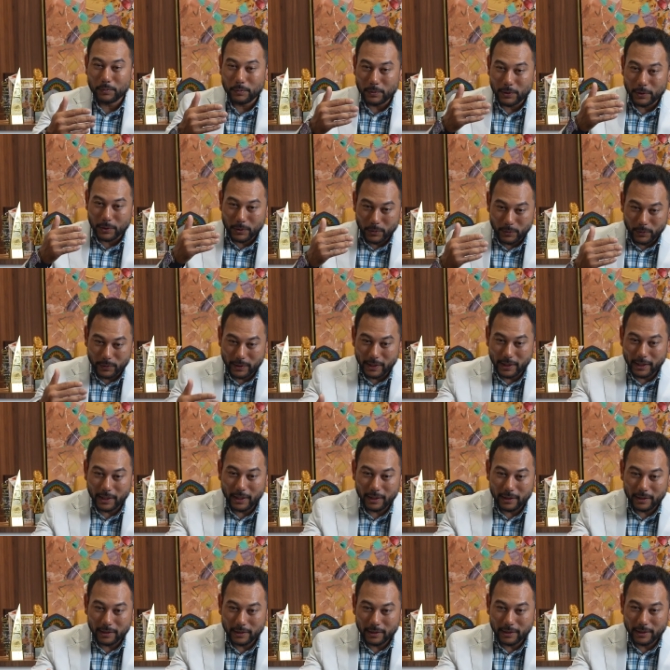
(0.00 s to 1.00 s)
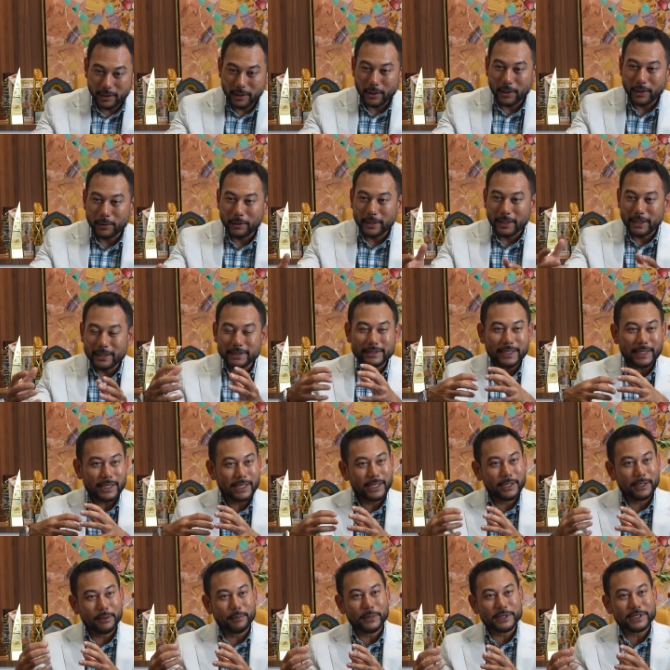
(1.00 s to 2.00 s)
we go there. It's
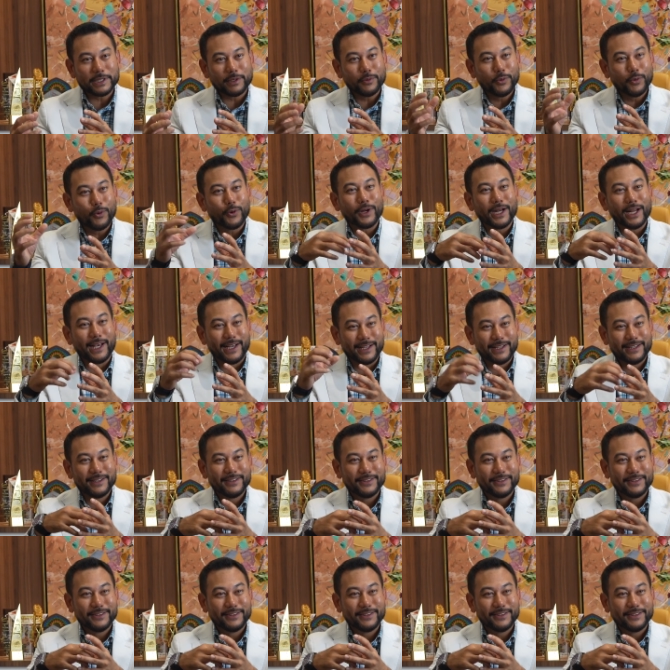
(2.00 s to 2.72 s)
like a macam hook lah.